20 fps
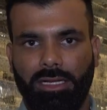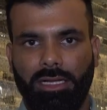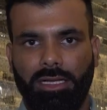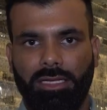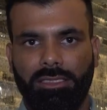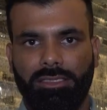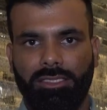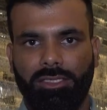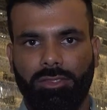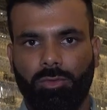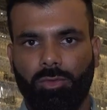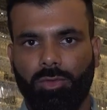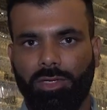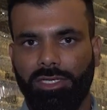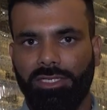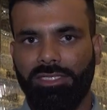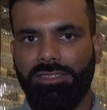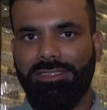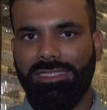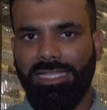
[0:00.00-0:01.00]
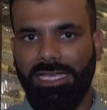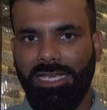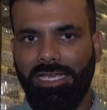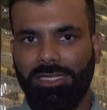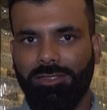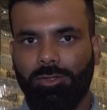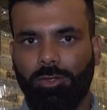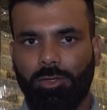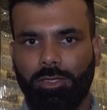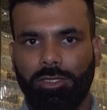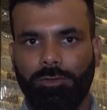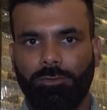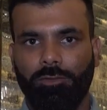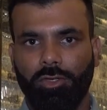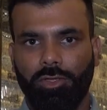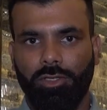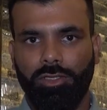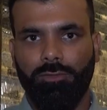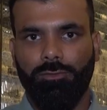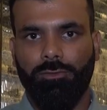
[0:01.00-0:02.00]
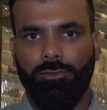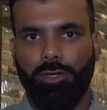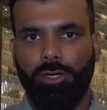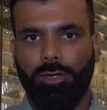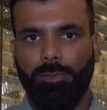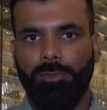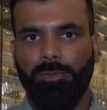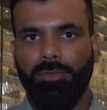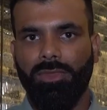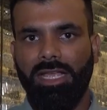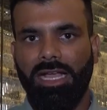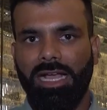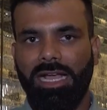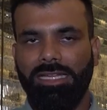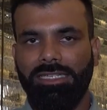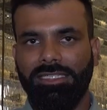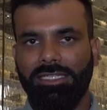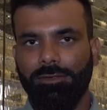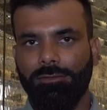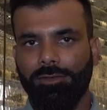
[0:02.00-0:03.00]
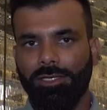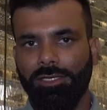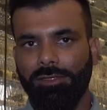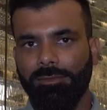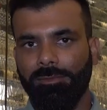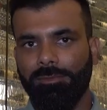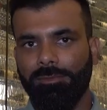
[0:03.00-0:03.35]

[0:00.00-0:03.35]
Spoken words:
I just want to thanks all the viewers from ITV.